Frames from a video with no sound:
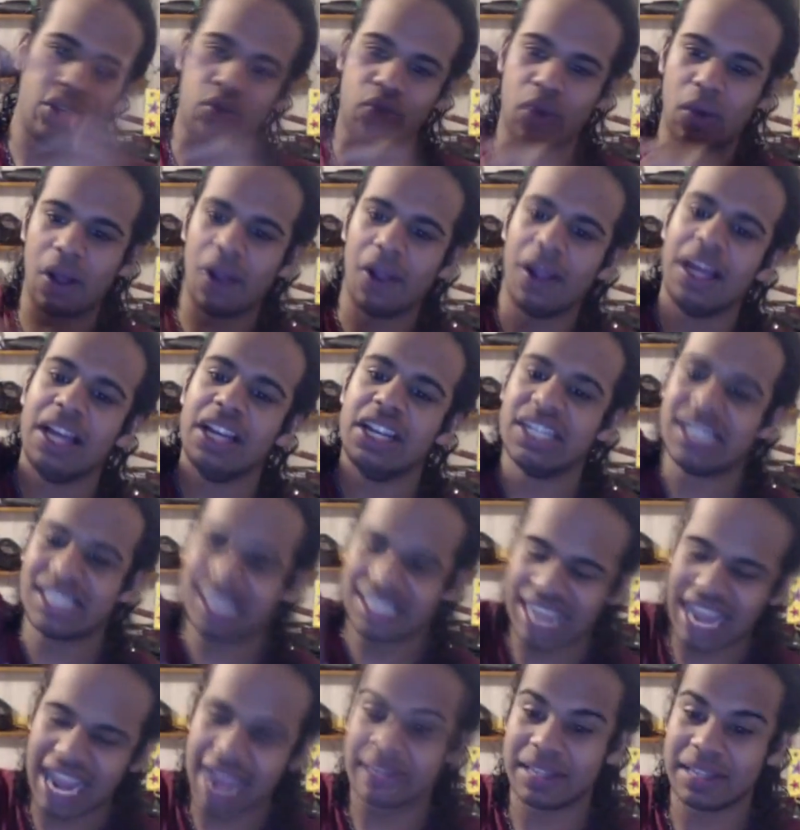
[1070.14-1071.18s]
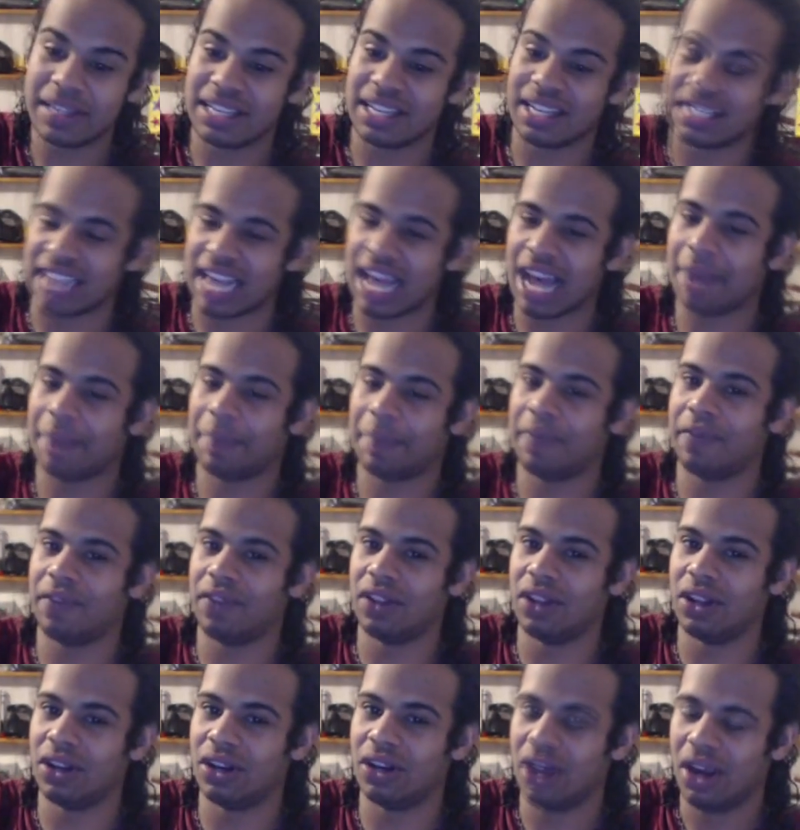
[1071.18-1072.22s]
drill stab into the top of
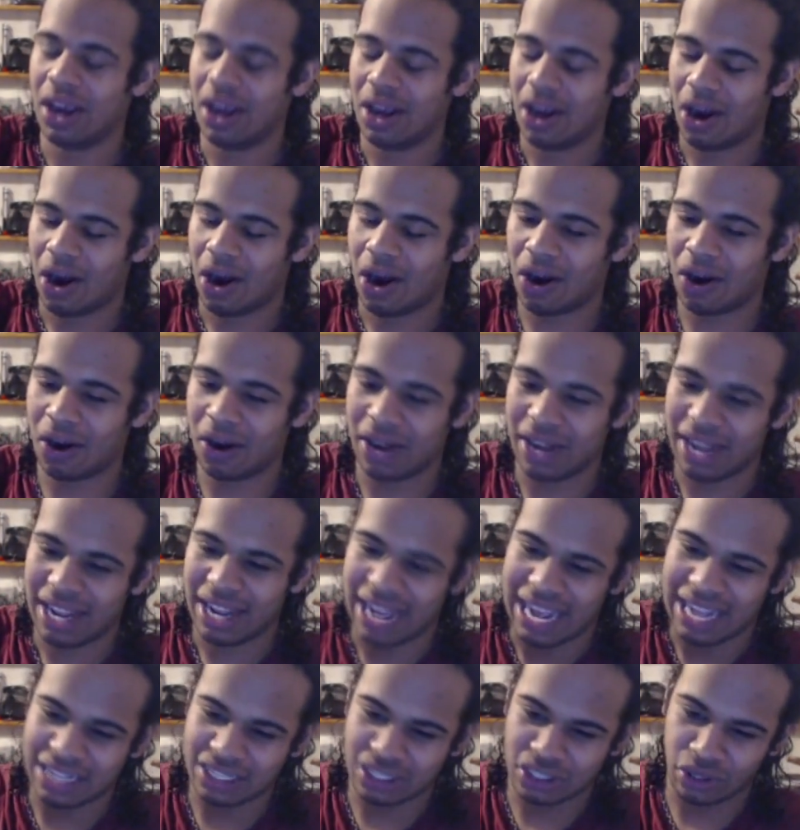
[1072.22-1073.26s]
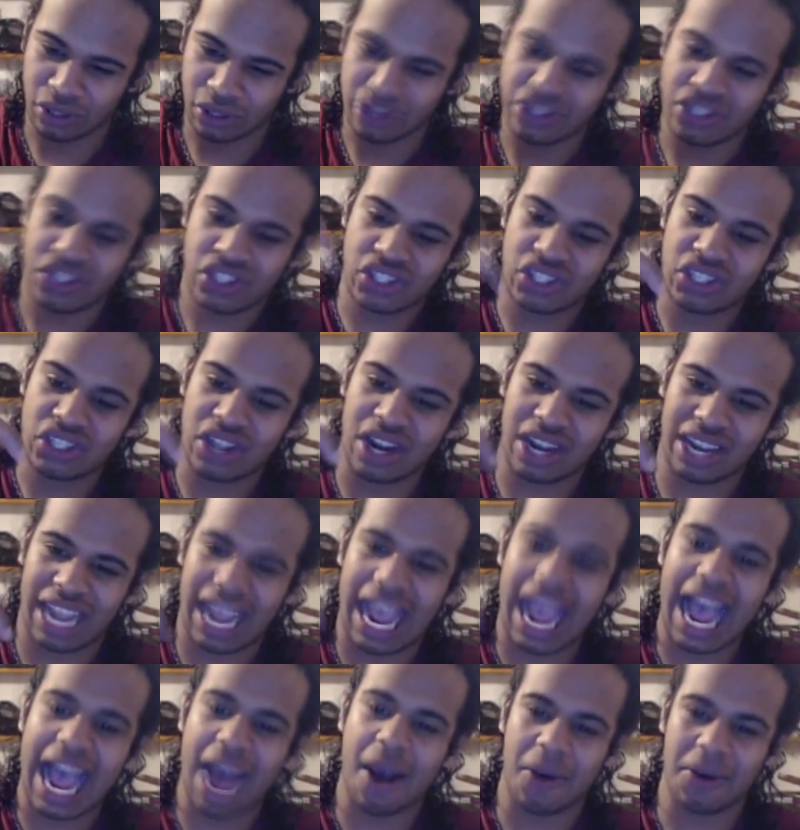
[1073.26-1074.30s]
the heart and slowly suck
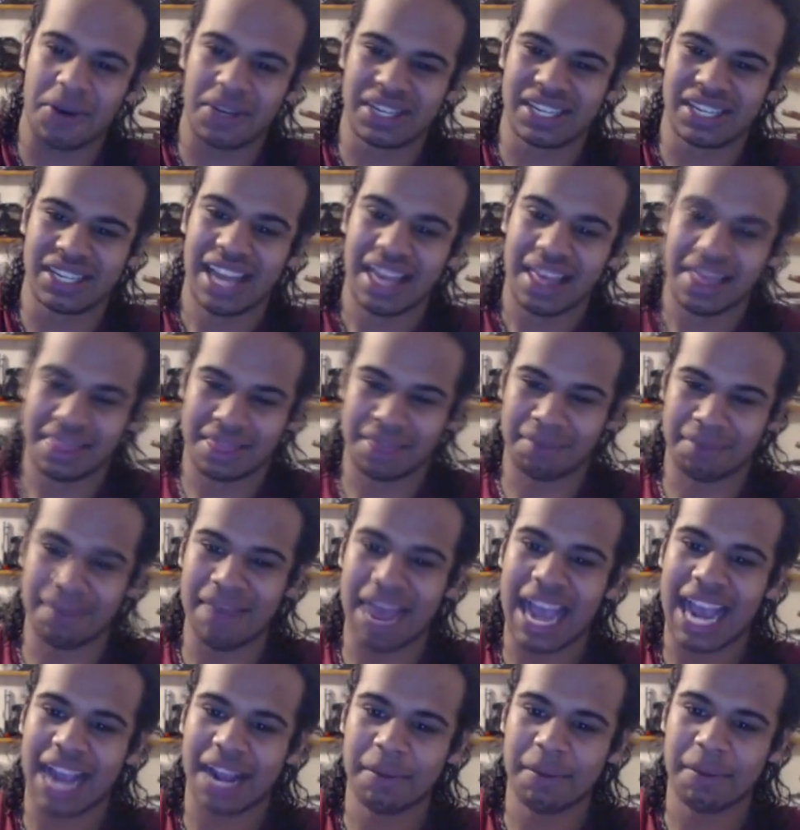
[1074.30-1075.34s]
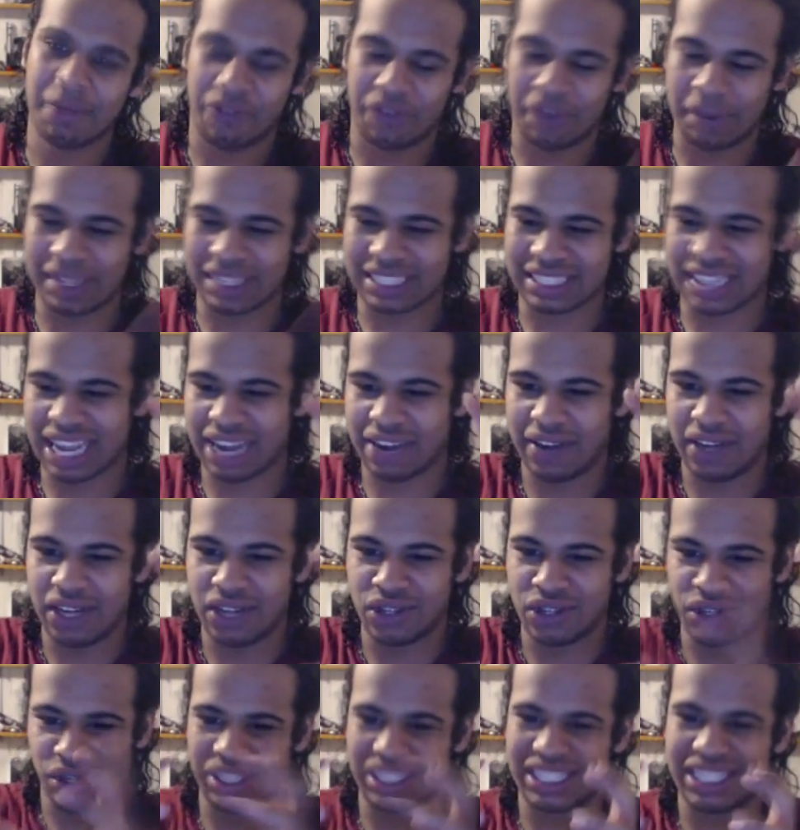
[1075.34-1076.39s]
out the magma from inside of it. You
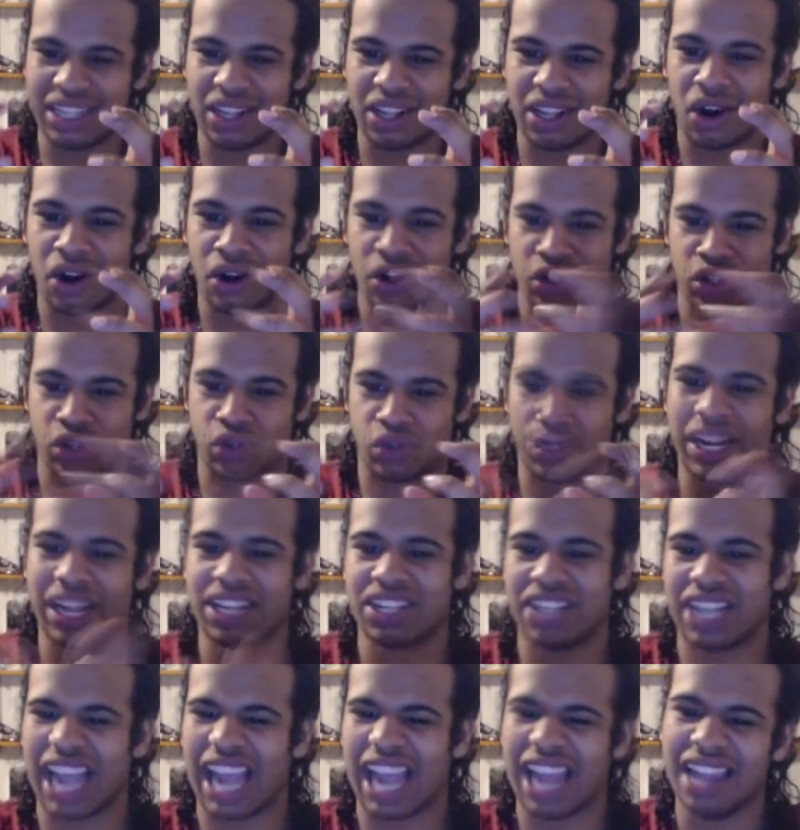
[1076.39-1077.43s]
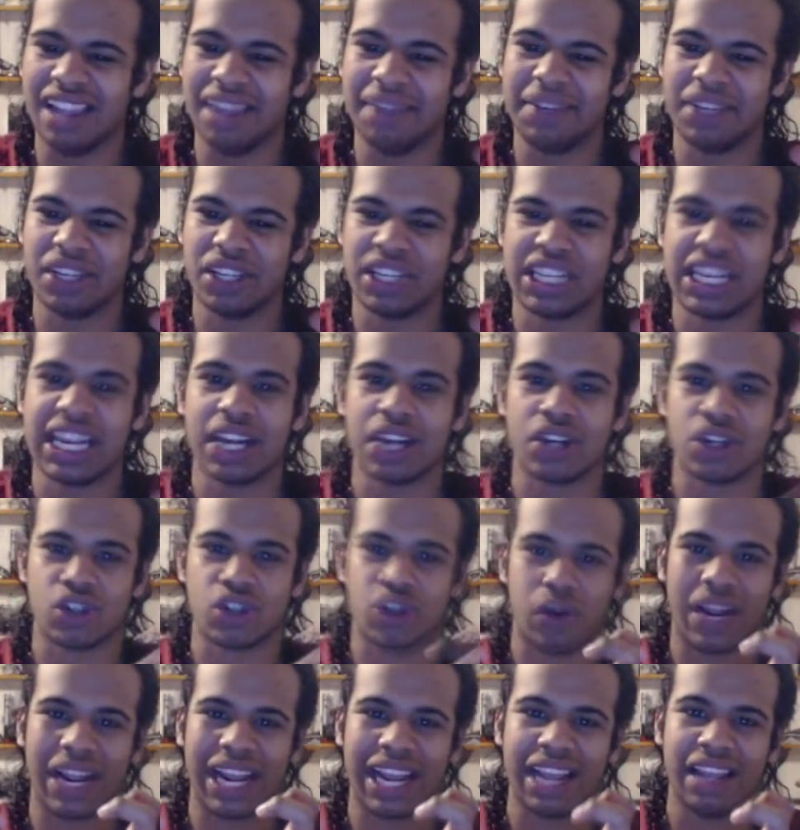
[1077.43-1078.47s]
slowly see the heart shrink. He's like, "I love to see it
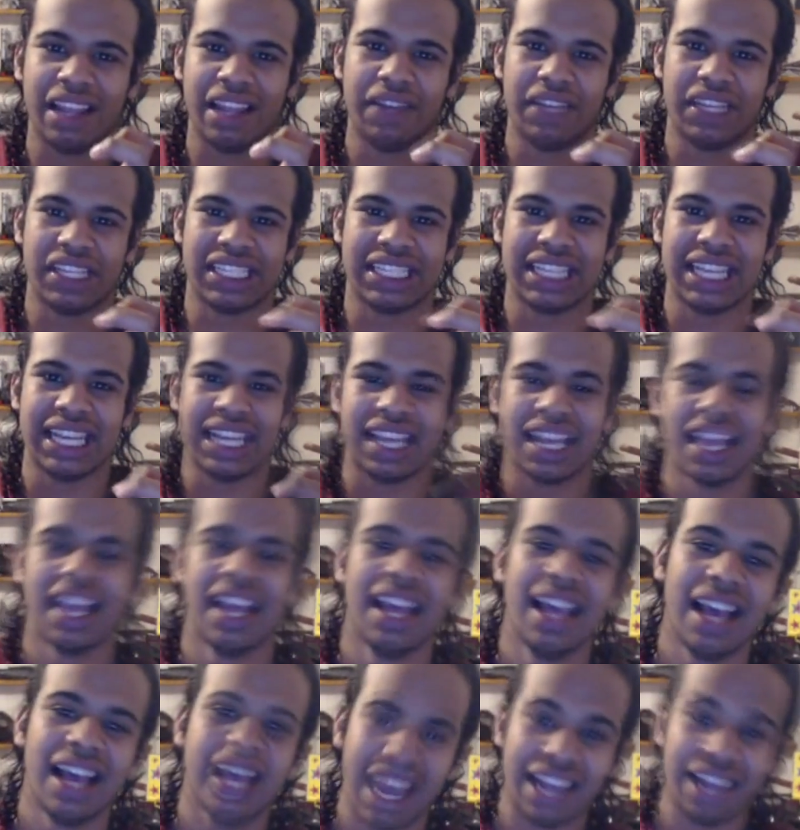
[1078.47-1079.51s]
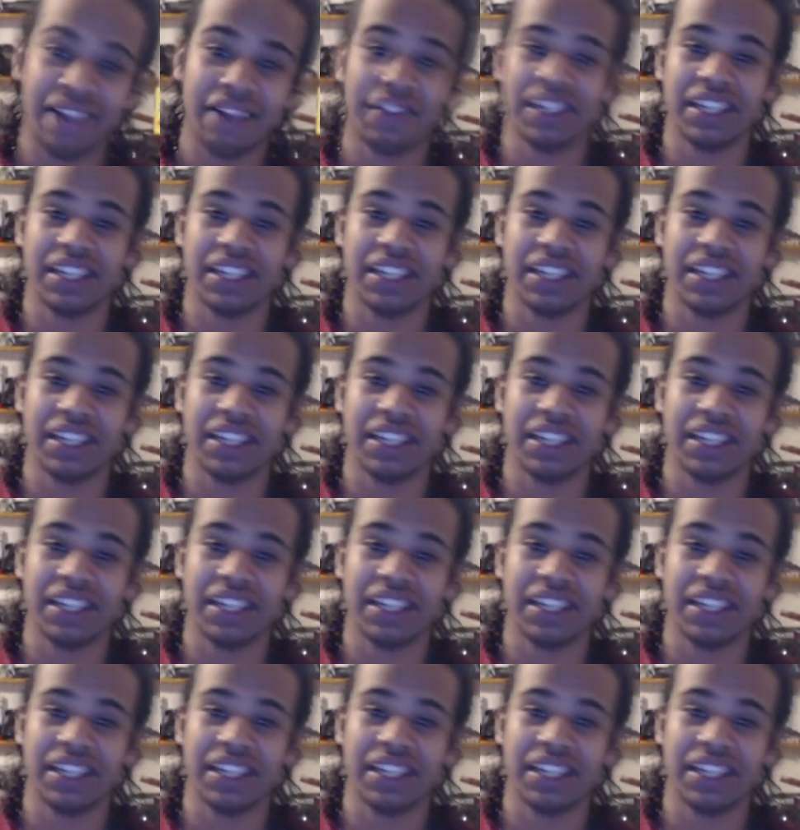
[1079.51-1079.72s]
shrink. I love to see." I